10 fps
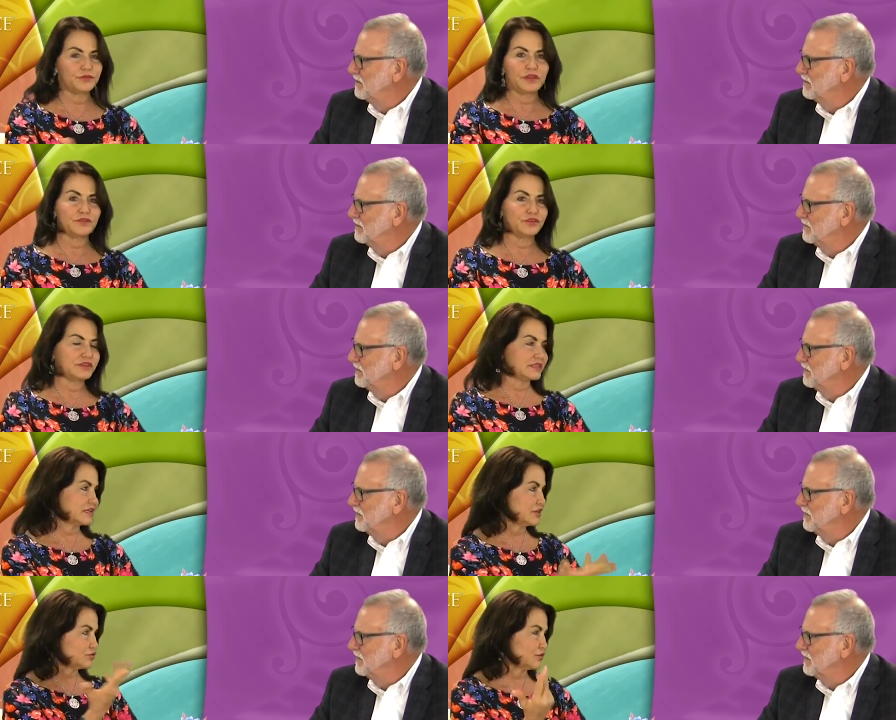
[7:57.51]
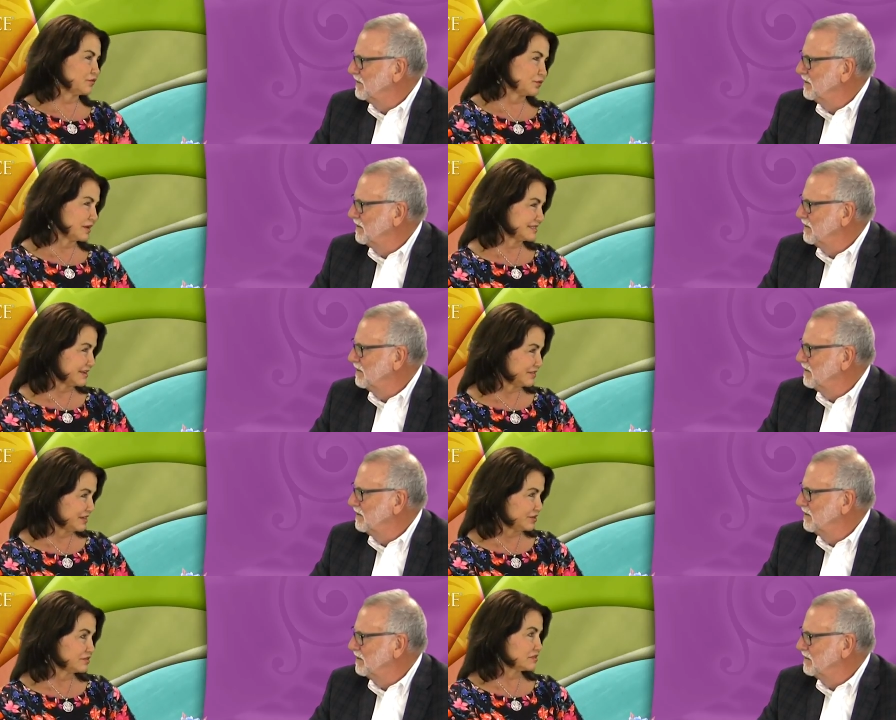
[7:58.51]
Speaker 1: We've given you testosterone for what,
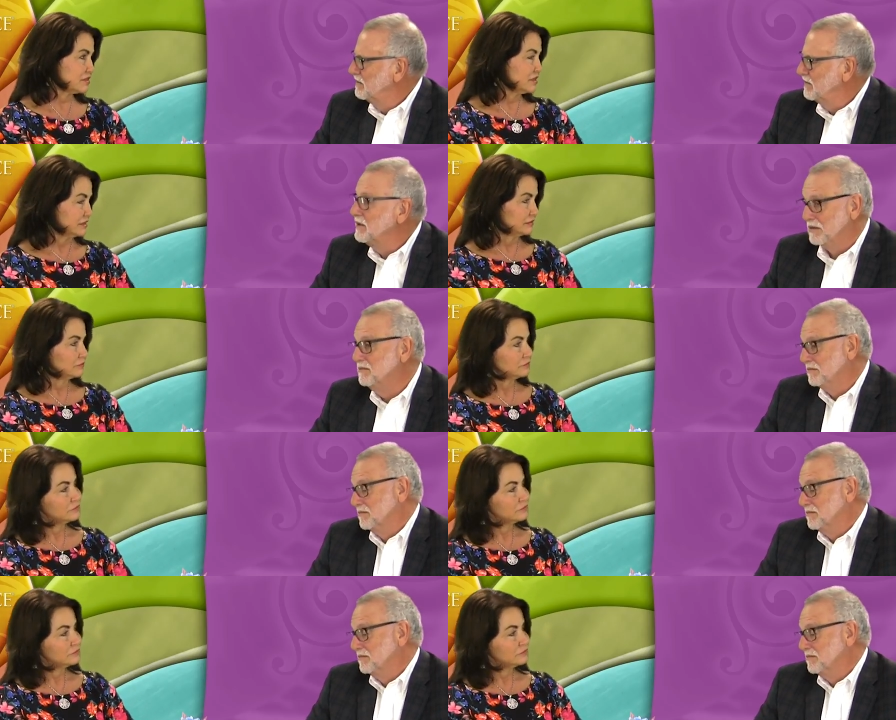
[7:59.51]
seven years? Mm-hmm.